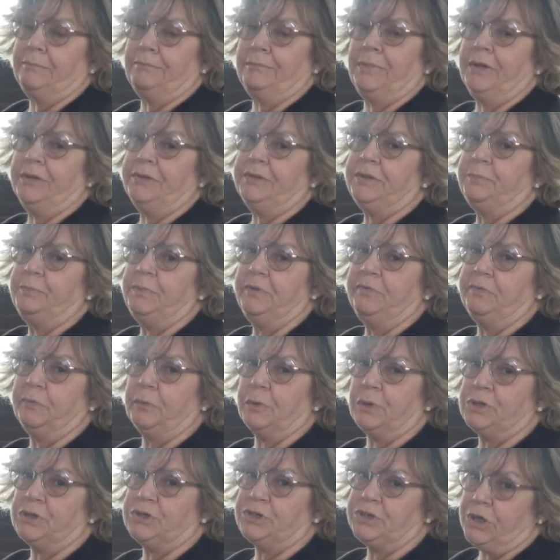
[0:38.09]
month
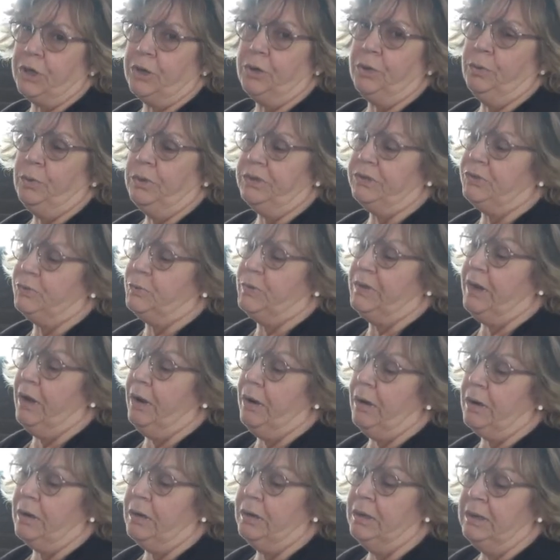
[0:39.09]
before a show, which we
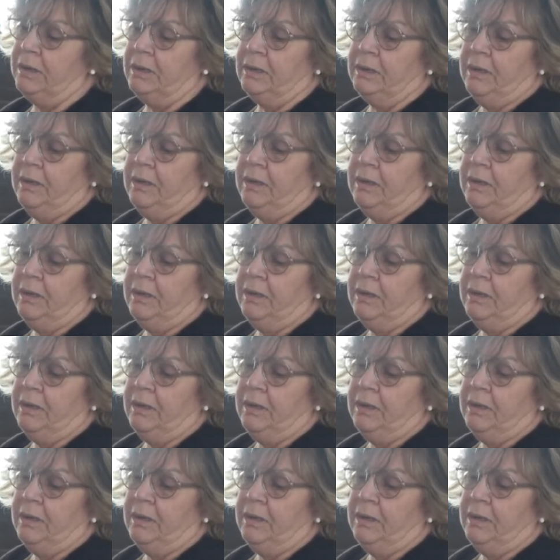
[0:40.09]
are